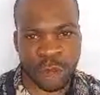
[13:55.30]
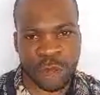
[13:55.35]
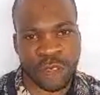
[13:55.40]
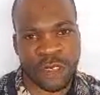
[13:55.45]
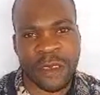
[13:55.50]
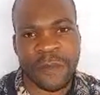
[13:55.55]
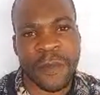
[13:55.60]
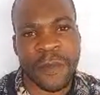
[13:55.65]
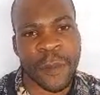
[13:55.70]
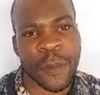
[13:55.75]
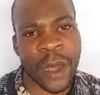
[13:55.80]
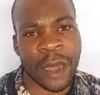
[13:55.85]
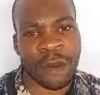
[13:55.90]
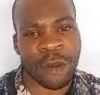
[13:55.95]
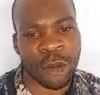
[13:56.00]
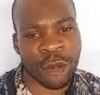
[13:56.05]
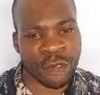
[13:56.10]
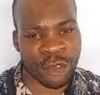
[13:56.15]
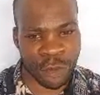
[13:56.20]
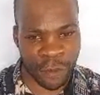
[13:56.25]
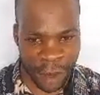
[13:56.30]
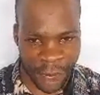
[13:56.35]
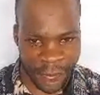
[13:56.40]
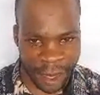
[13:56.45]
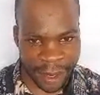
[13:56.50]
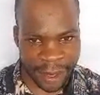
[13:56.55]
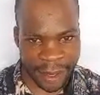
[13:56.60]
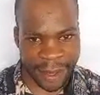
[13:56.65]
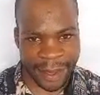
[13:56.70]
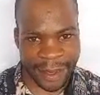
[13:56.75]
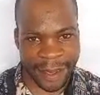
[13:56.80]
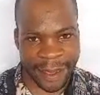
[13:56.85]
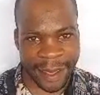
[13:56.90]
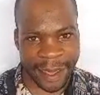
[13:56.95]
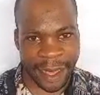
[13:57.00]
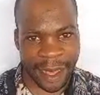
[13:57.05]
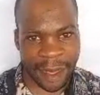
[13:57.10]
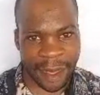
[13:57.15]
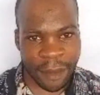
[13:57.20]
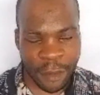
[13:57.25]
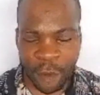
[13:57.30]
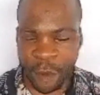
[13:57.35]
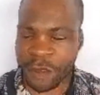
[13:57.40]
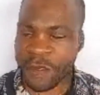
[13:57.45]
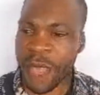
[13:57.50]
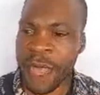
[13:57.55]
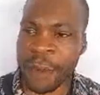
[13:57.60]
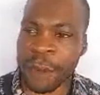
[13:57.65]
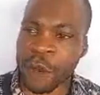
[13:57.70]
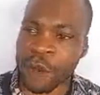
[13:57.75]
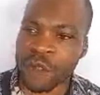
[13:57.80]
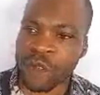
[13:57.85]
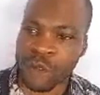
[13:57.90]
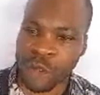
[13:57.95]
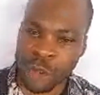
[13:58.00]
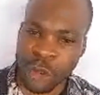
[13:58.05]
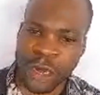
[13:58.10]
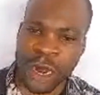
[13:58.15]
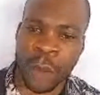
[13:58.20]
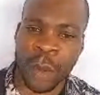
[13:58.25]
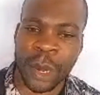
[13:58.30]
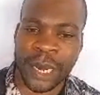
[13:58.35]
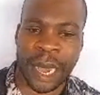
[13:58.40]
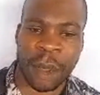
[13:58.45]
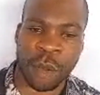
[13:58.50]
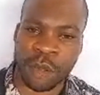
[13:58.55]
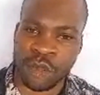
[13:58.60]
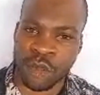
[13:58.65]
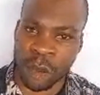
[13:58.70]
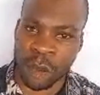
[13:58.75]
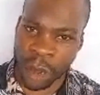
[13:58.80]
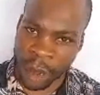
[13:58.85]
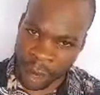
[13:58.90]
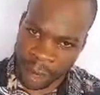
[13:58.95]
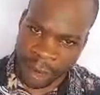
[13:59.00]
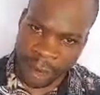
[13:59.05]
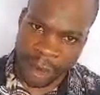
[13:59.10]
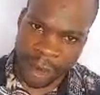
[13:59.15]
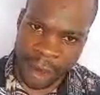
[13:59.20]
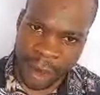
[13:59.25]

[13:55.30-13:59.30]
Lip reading: you think people are not going to buy? Because I'm going to show them what they're going to learn.